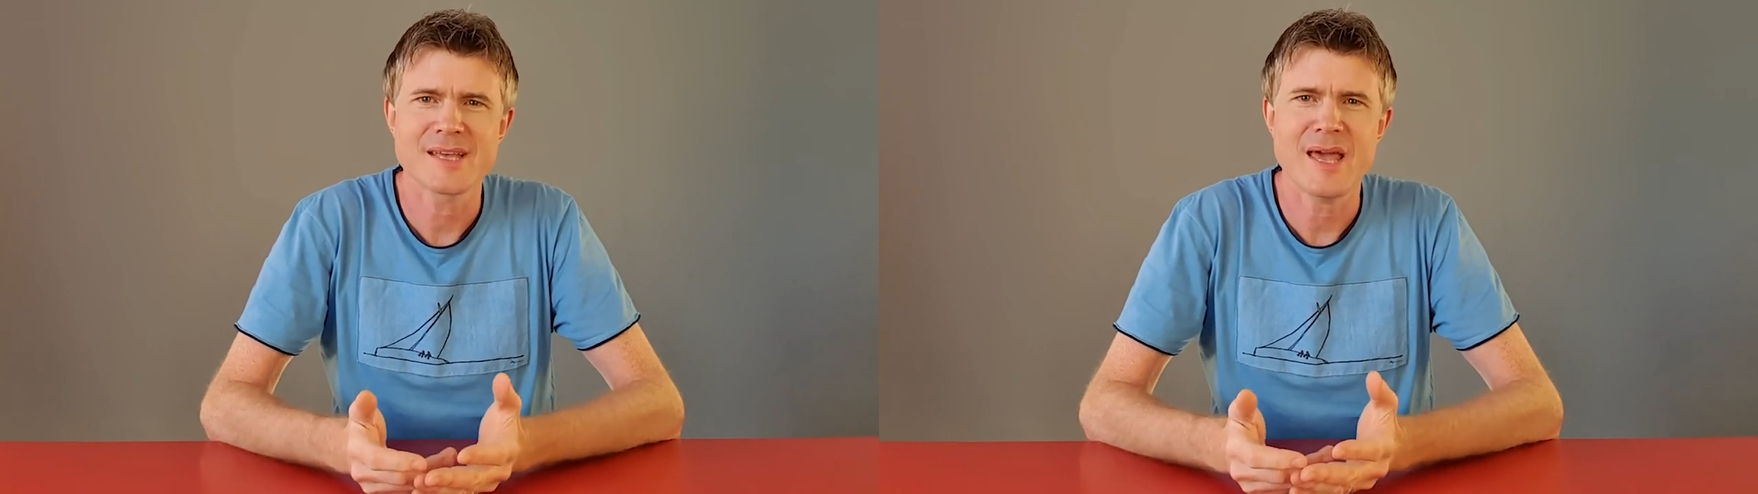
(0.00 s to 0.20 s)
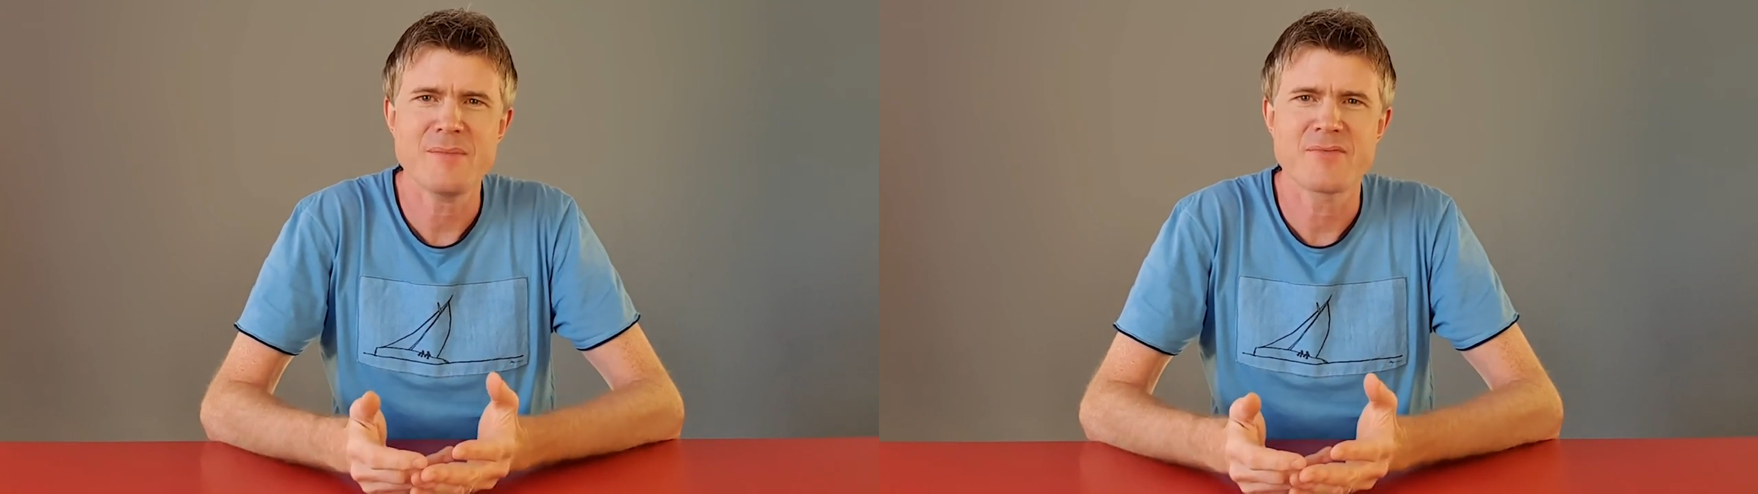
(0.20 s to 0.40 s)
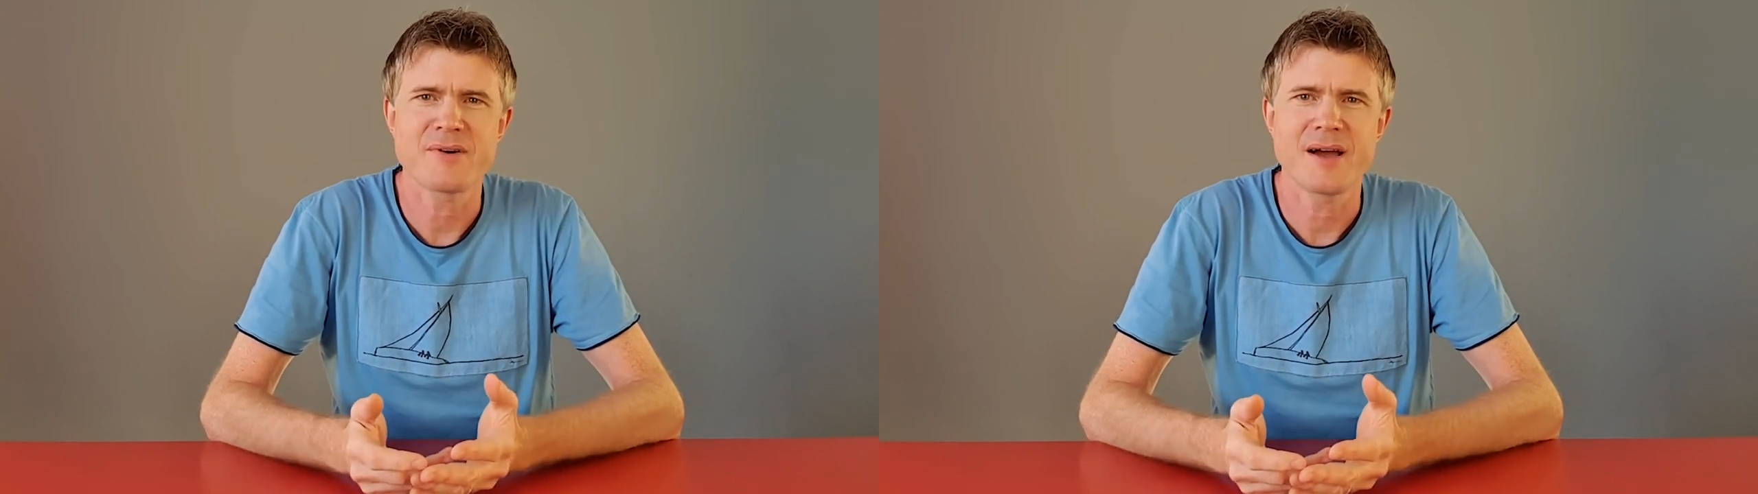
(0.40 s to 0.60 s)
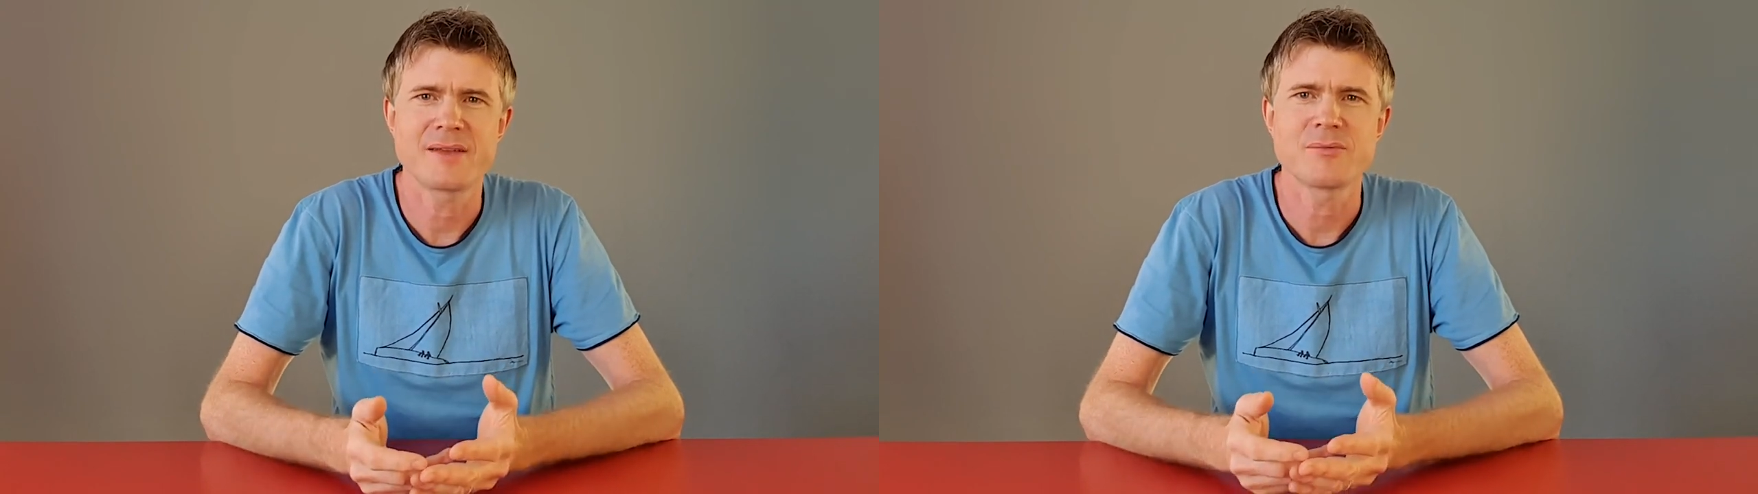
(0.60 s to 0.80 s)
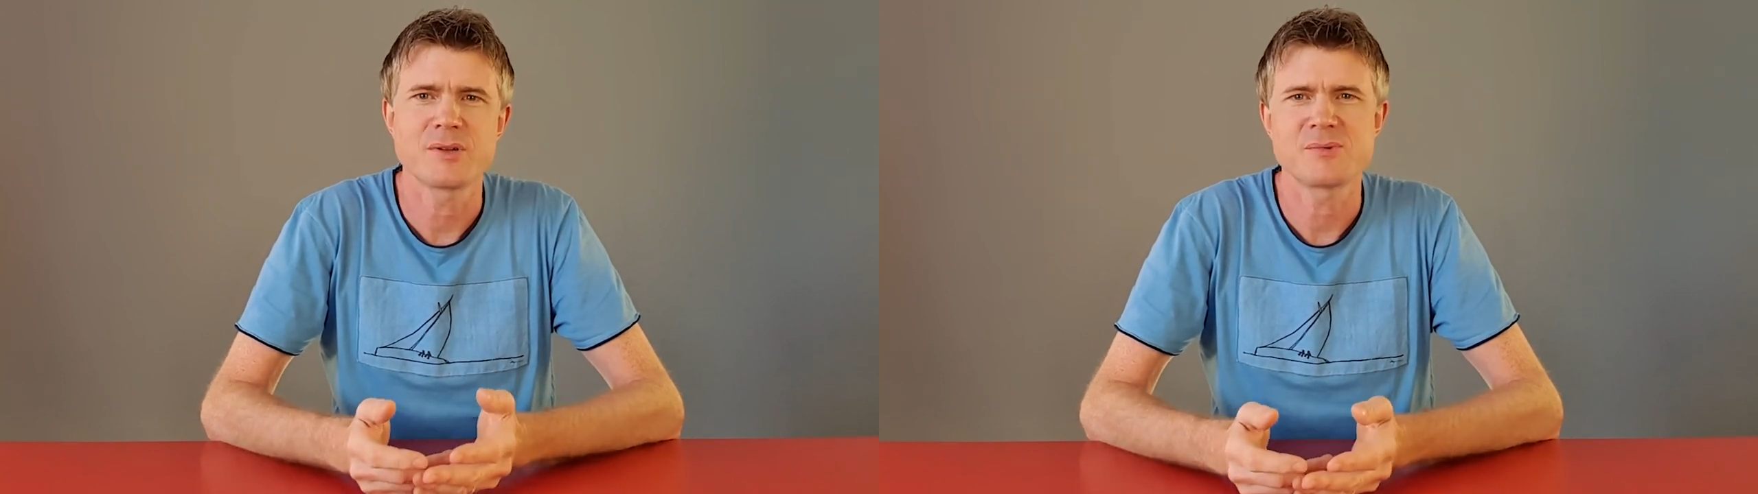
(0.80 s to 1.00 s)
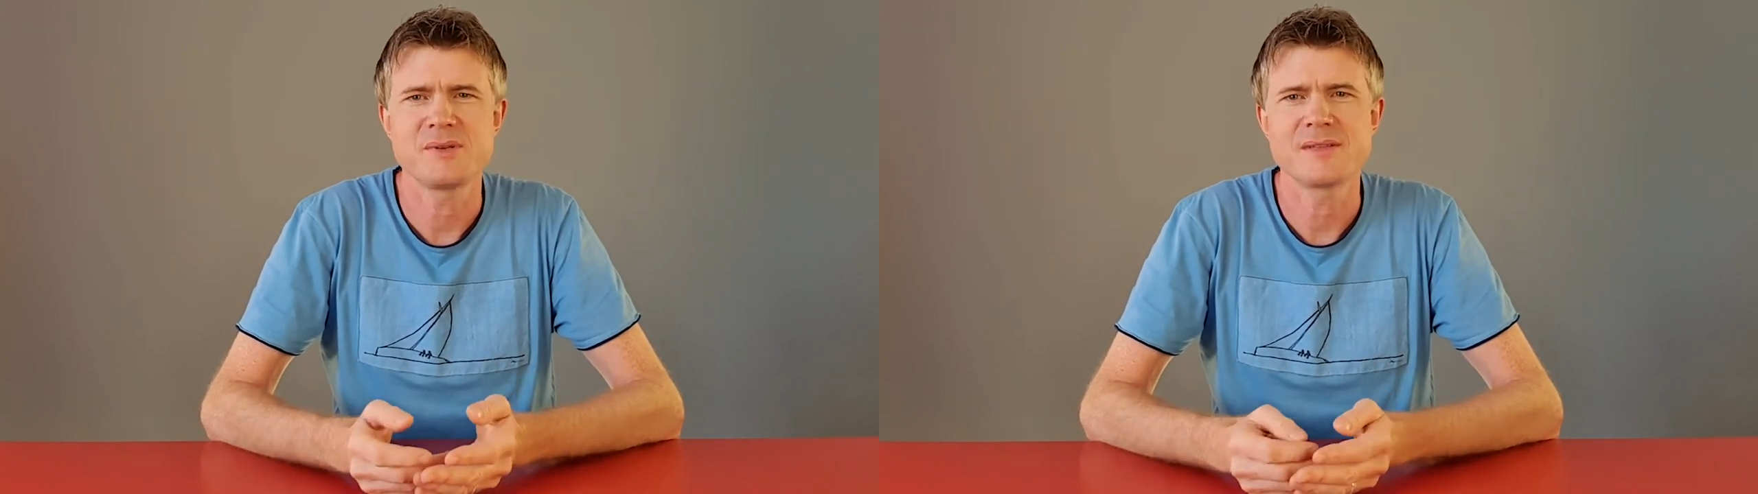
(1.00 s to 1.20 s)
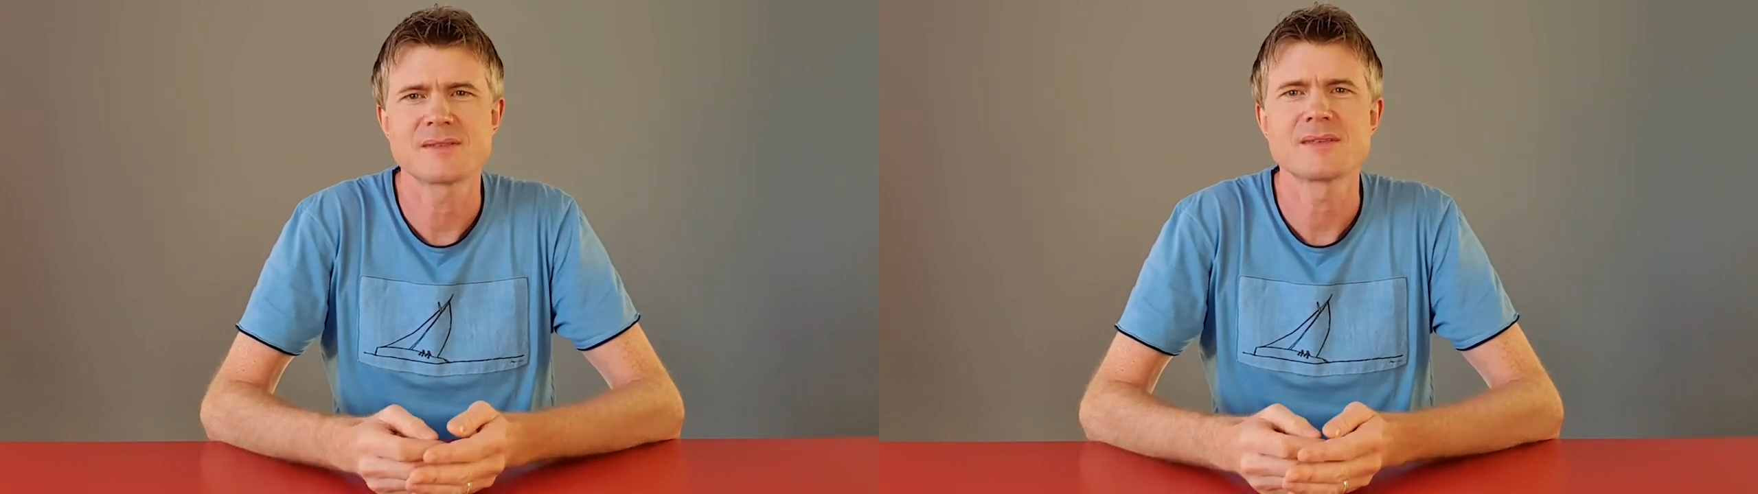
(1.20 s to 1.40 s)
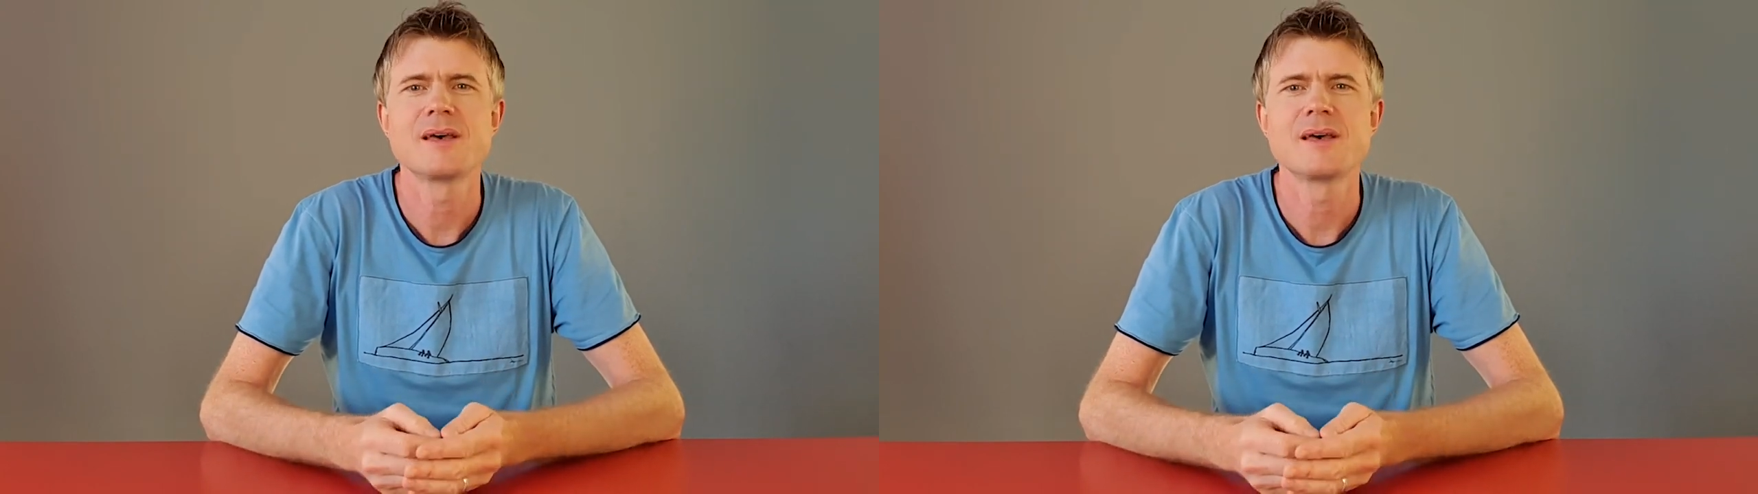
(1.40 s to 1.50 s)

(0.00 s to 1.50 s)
gamified, which means